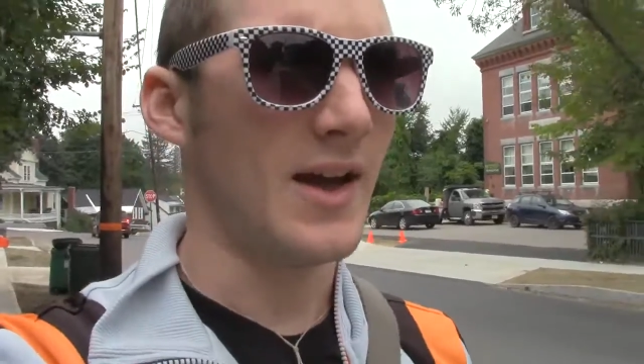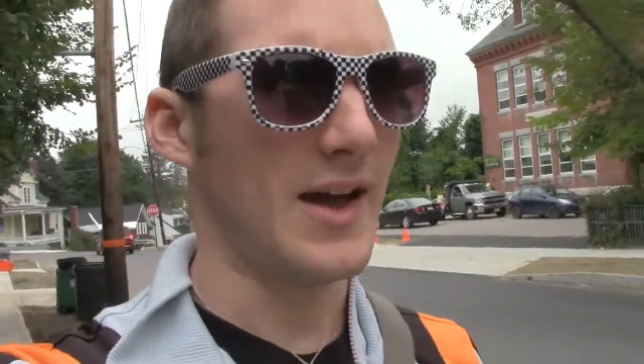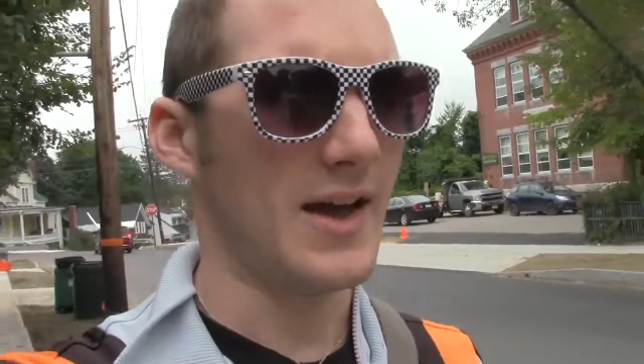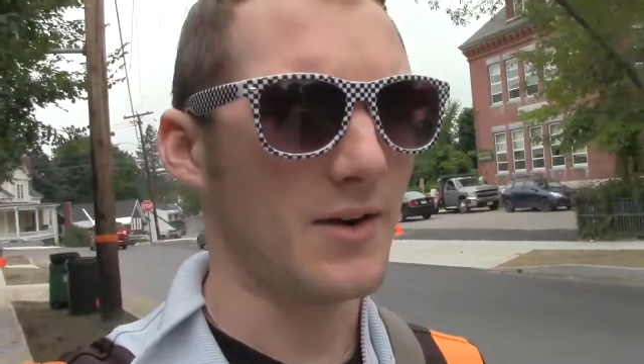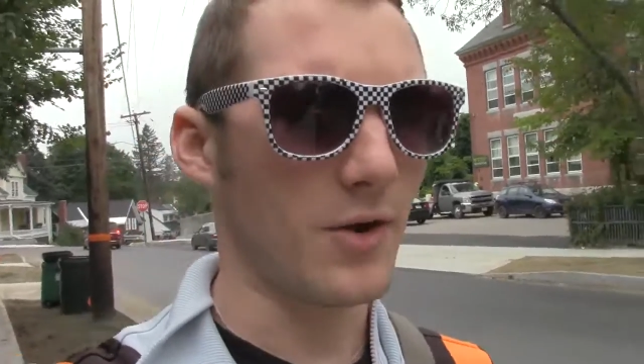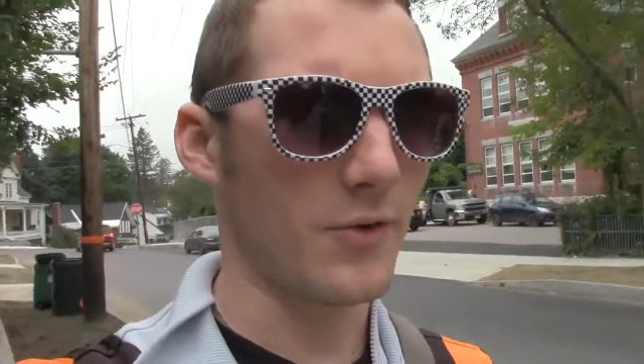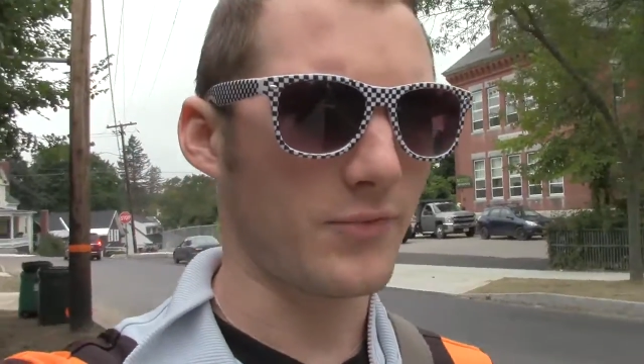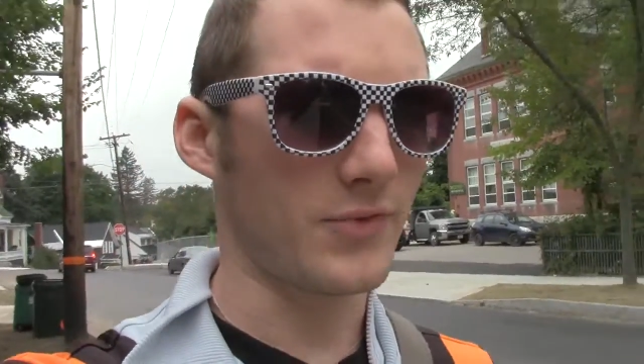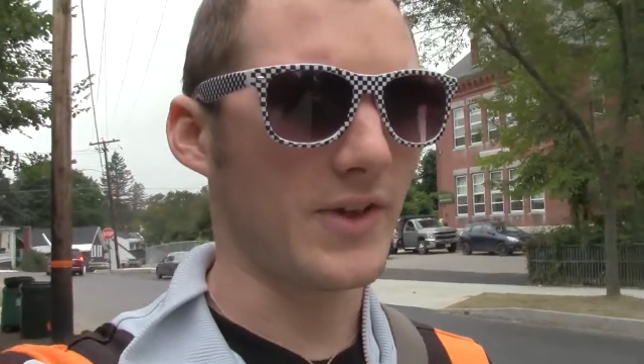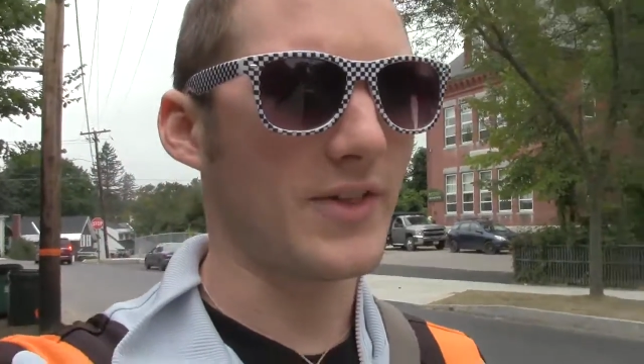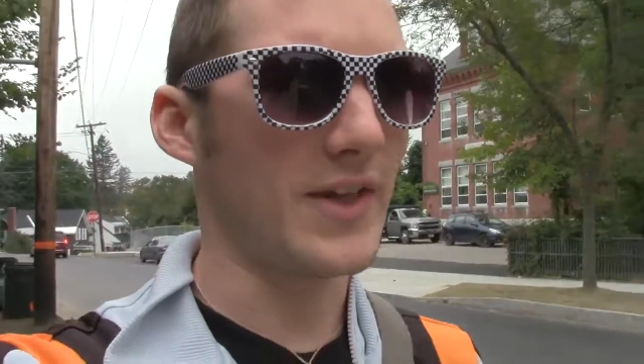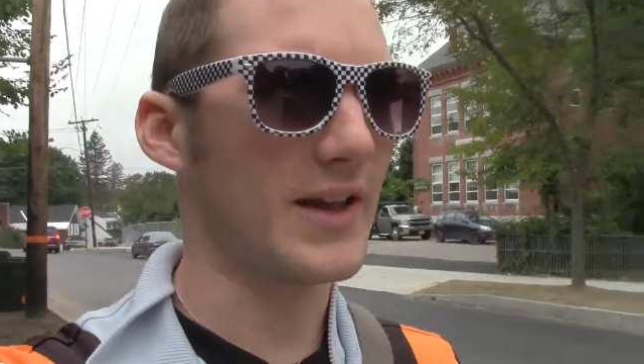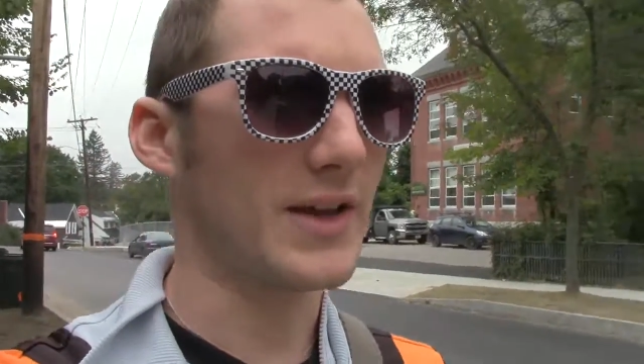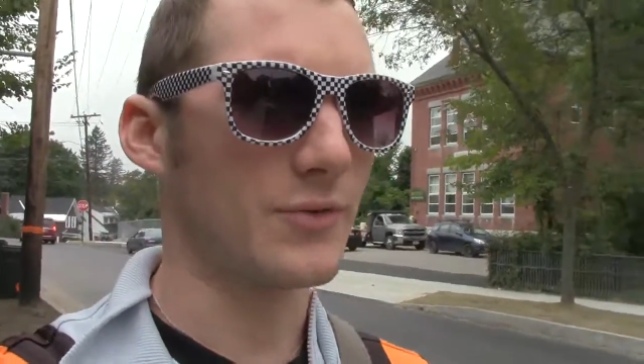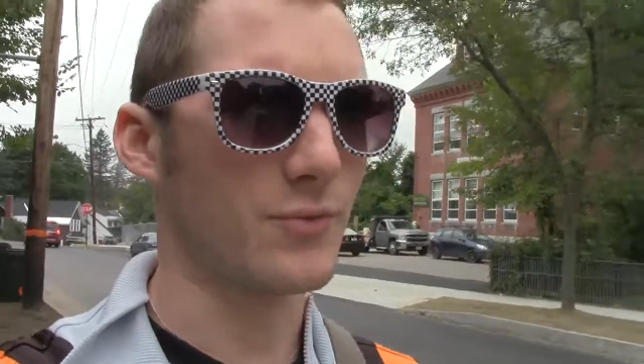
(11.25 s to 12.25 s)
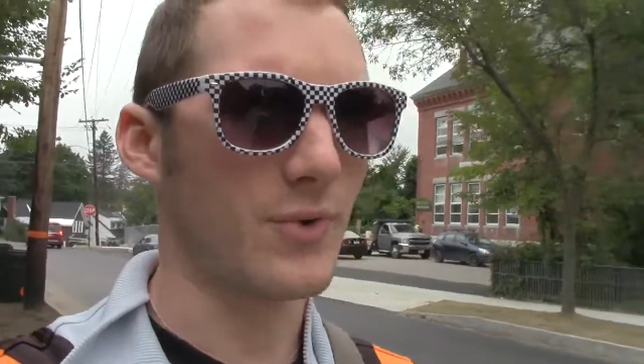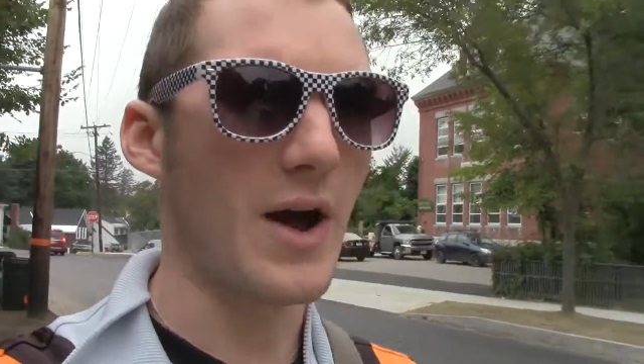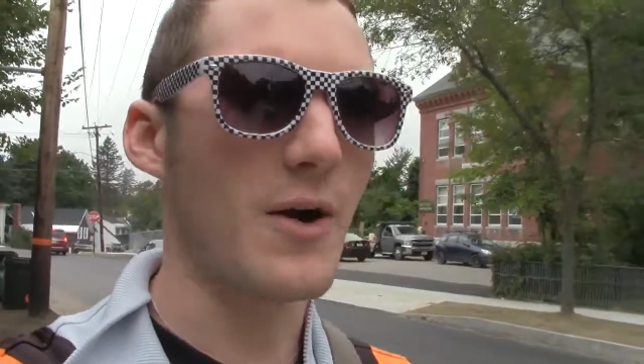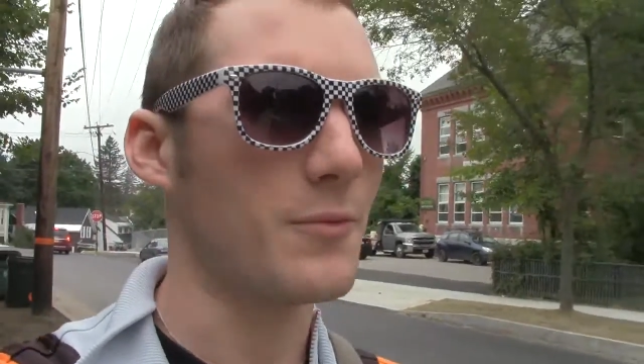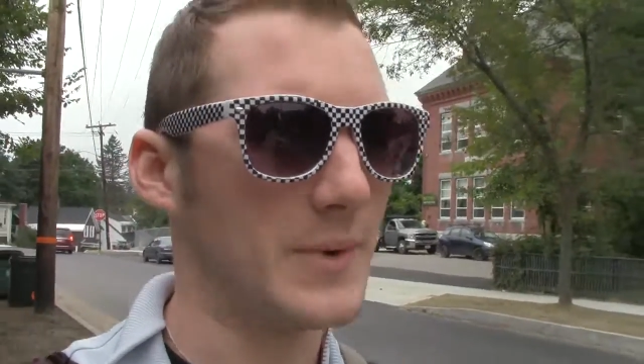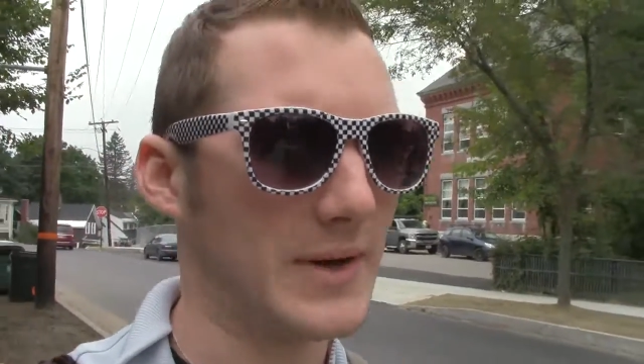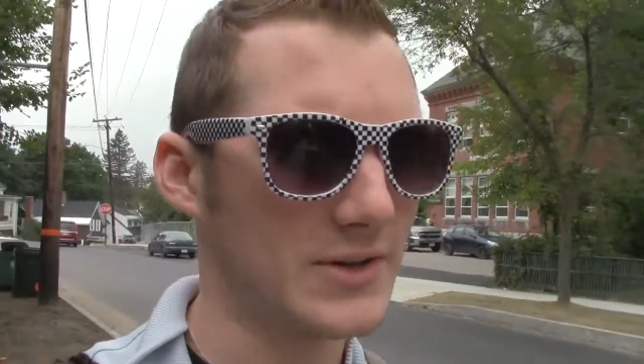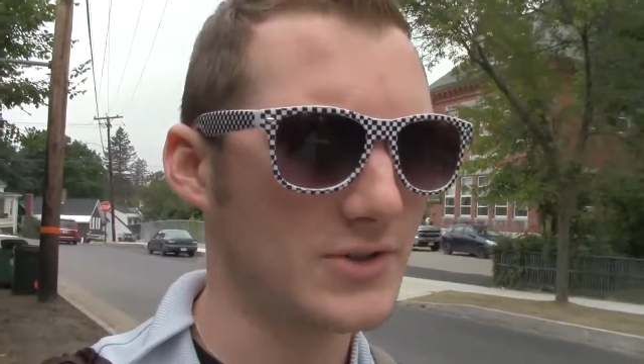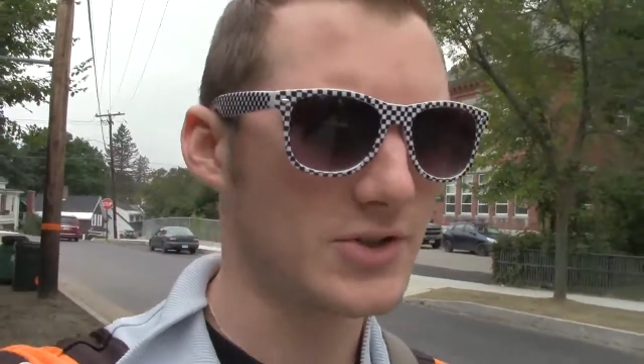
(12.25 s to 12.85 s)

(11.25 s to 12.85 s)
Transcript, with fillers: and hopefully they can route me